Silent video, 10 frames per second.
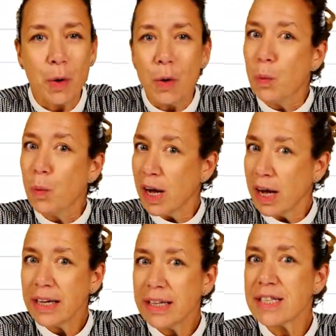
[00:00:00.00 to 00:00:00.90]

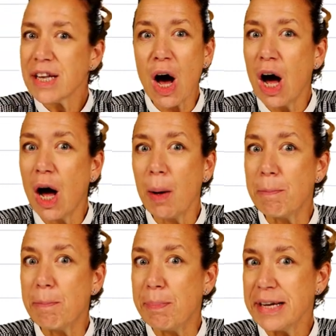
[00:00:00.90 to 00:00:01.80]
words are
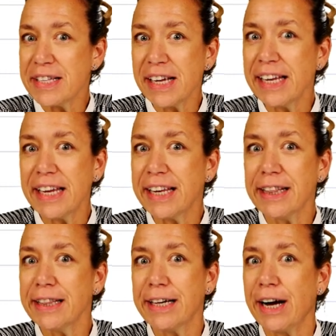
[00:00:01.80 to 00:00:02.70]
busy
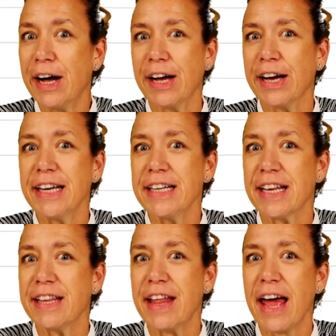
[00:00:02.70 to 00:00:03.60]
little guys
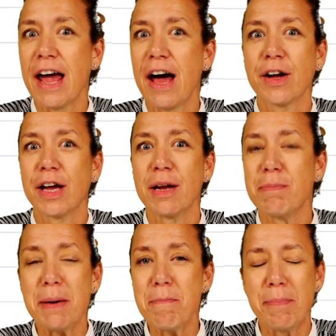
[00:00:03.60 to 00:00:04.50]
and they are going to
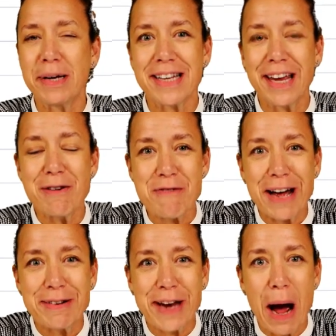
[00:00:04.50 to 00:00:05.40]
be buzzing
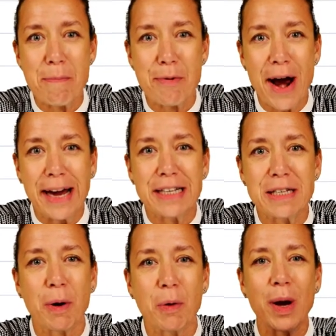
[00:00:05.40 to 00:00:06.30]
around our brains,
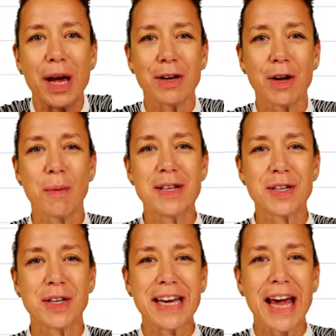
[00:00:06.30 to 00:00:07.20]
but we're going to
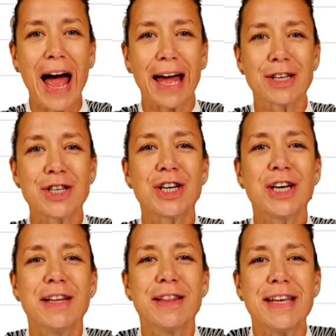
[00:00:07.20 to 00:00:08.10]
catch
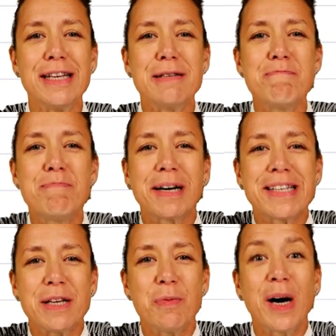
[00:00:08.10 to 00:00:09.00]
these
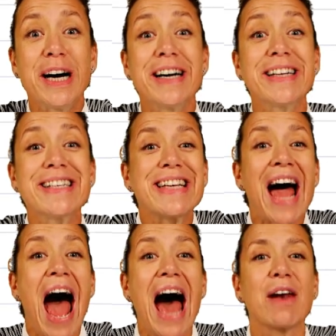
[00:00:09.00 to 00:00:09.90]
buzzy words
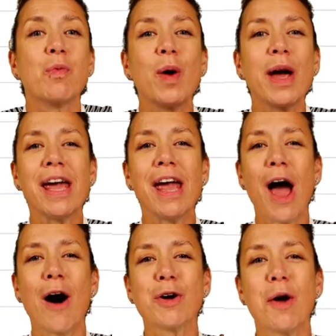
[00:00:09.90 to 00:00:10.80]
and we
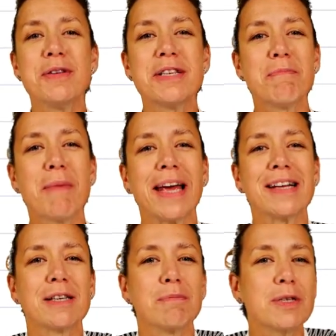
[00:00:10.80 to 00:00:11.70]
are going to make
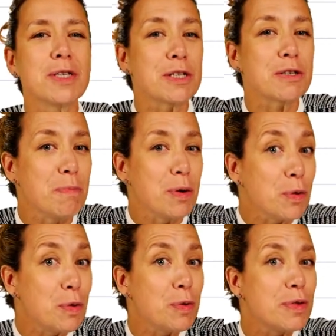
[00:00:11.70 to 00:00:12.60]
some smooth,